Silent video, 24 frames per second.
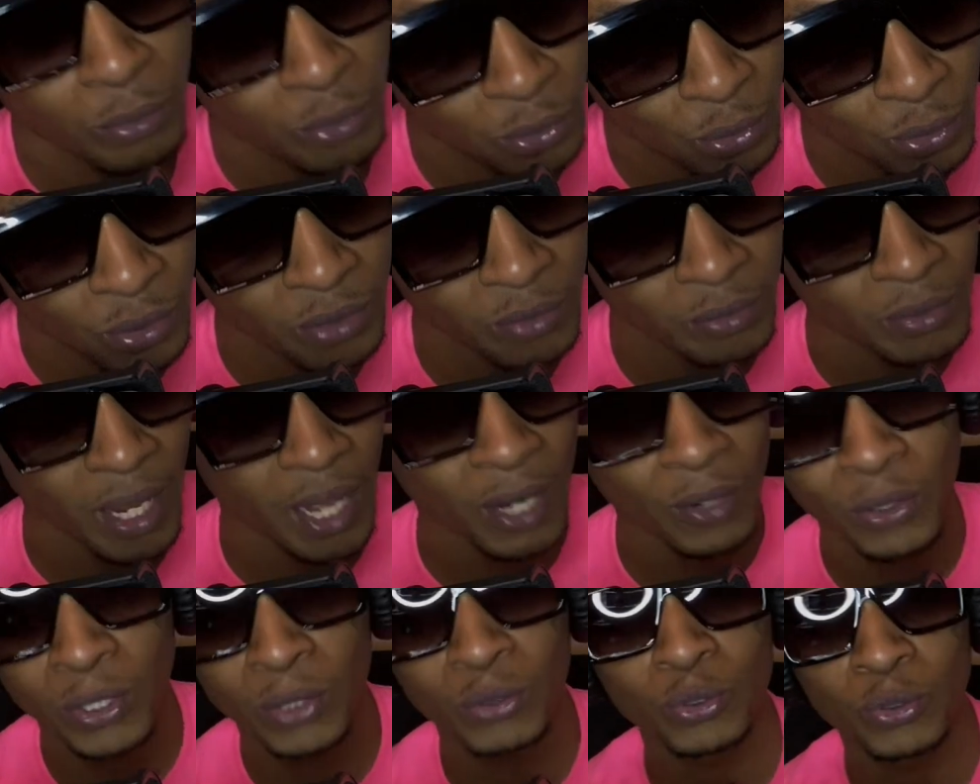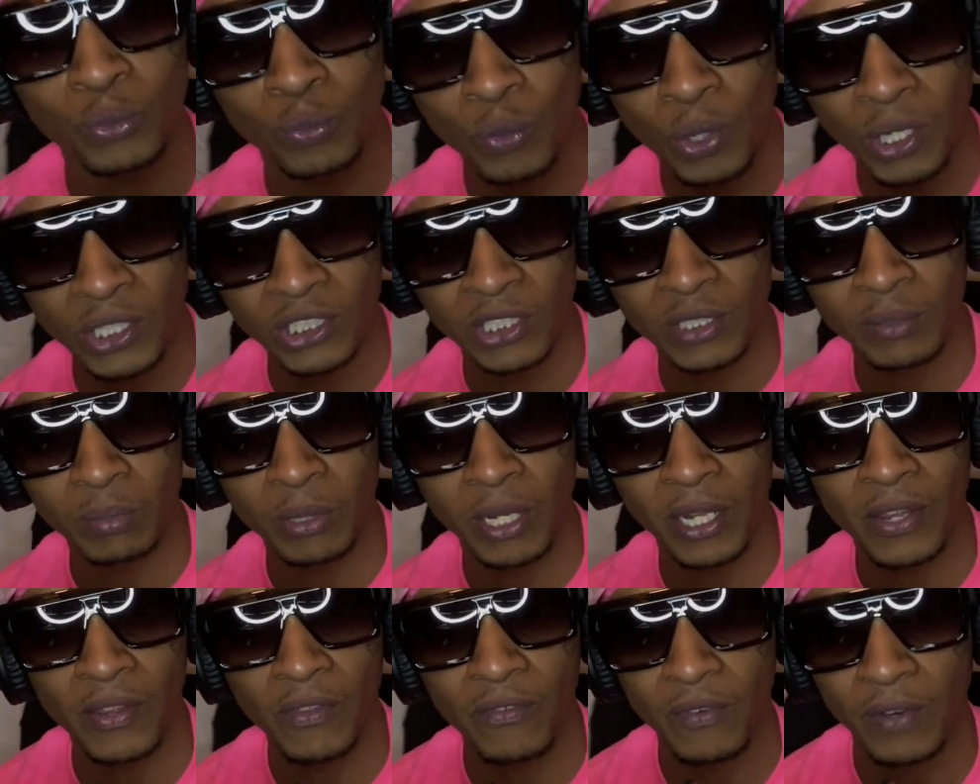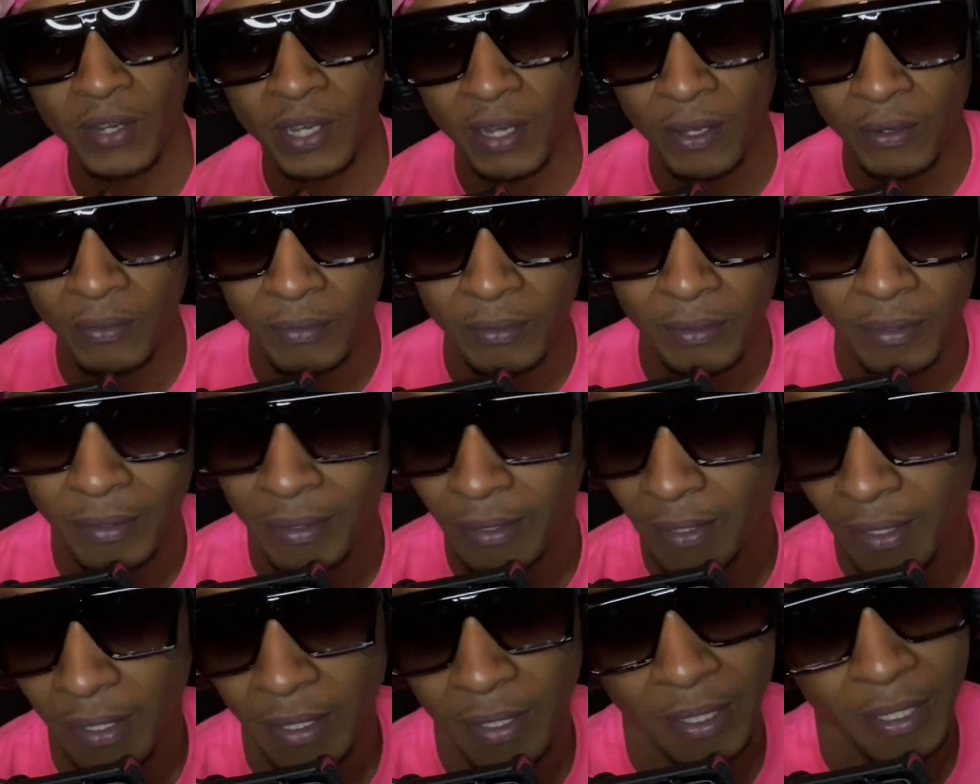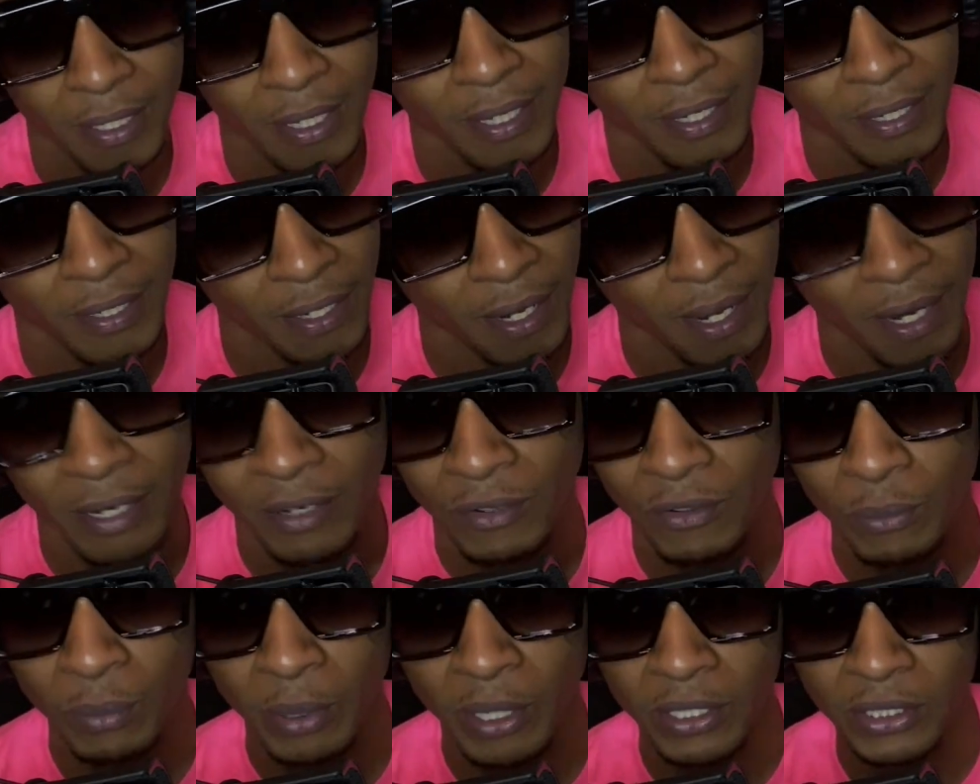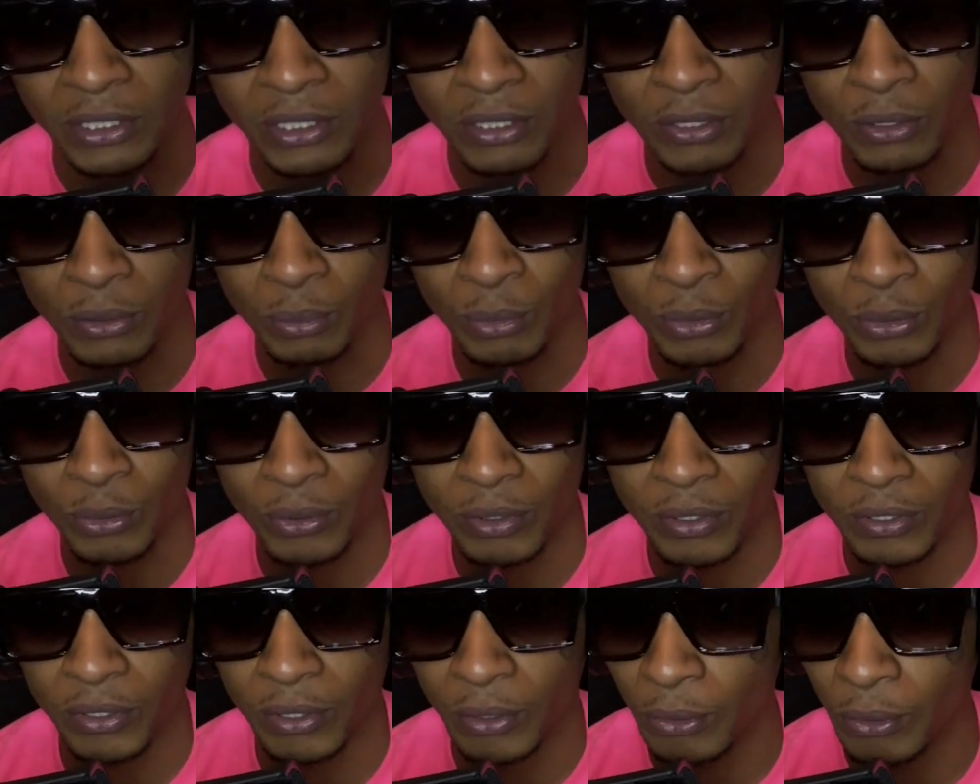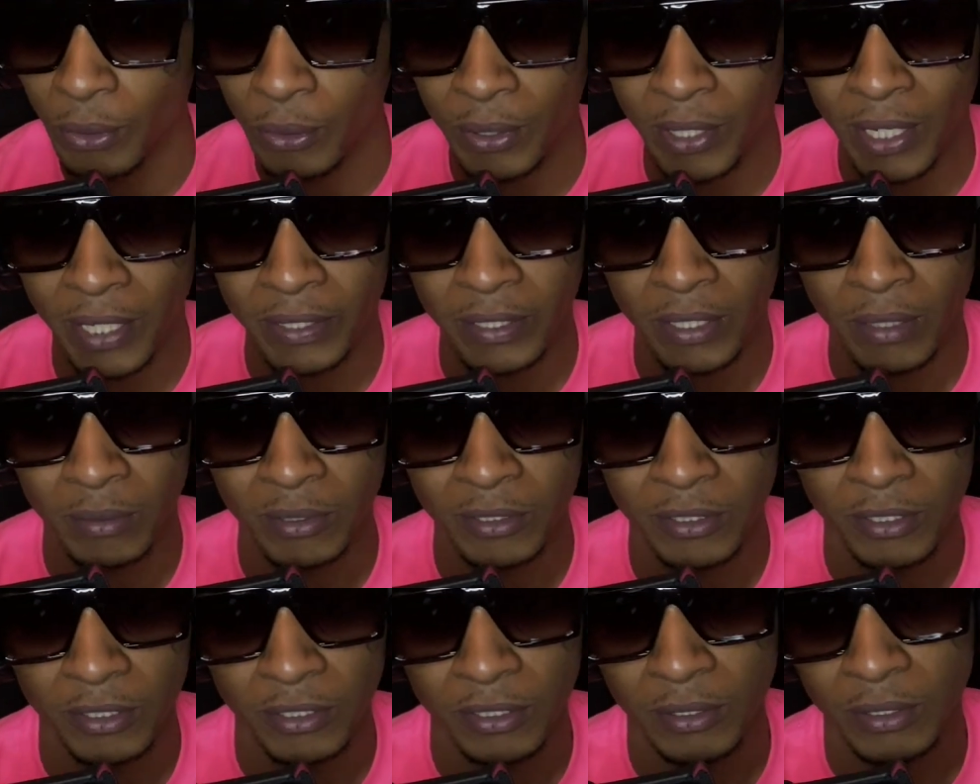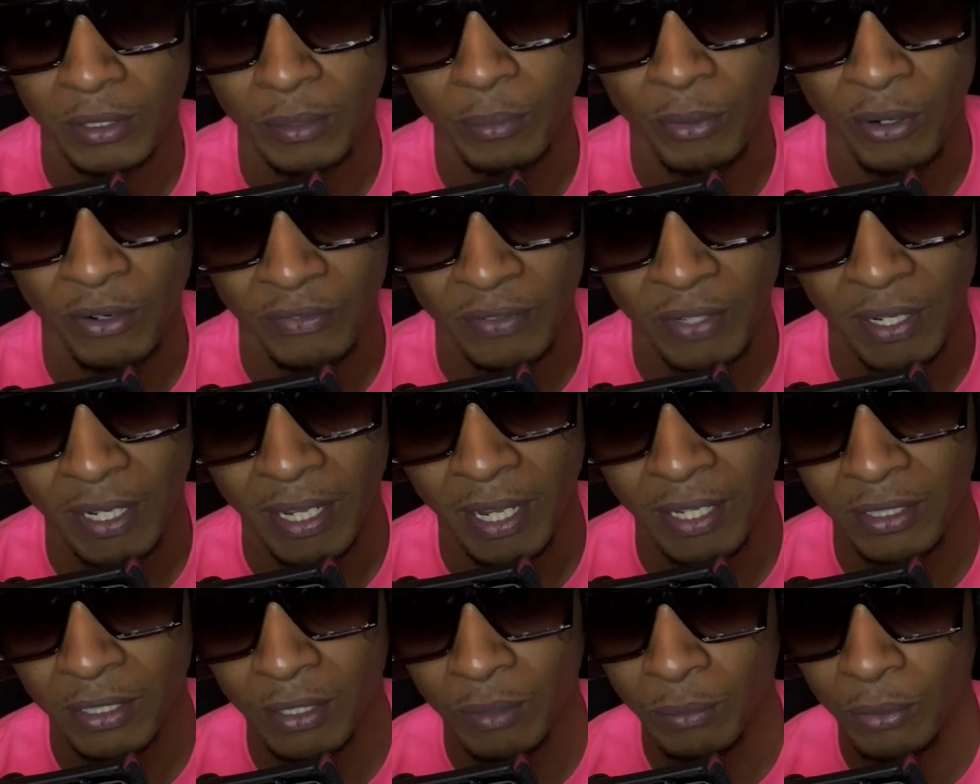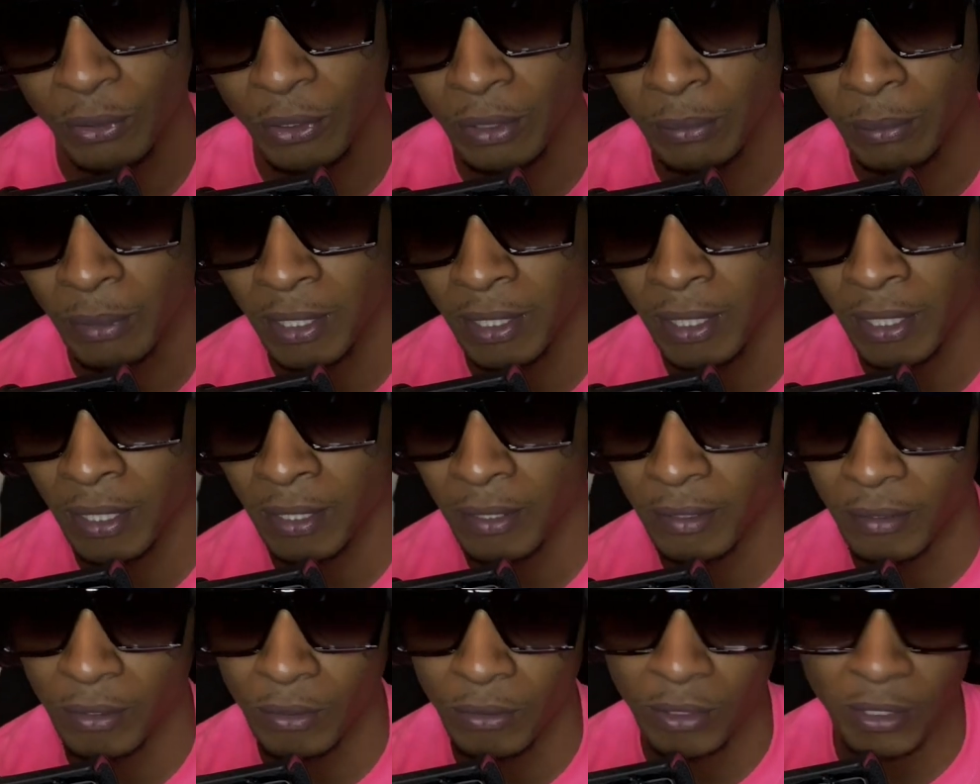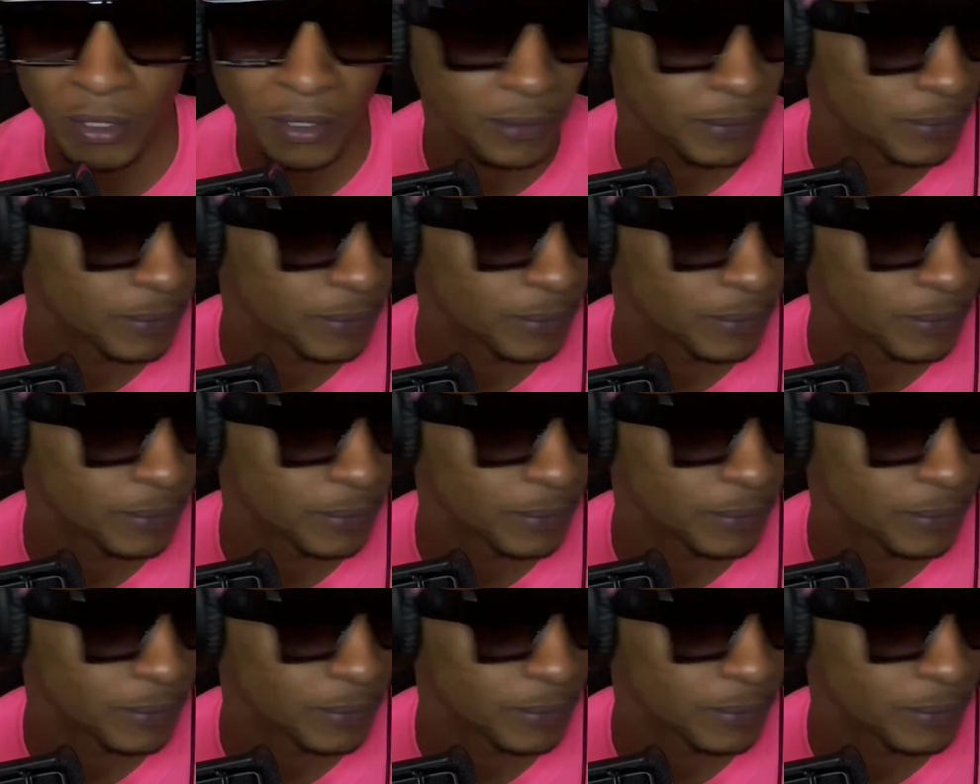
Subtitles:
gonna watch this play the fuck out. Nah, I ain't gonna pay this shit no more. No goddamn attention. The birthday goddamn party, my guy. Okay.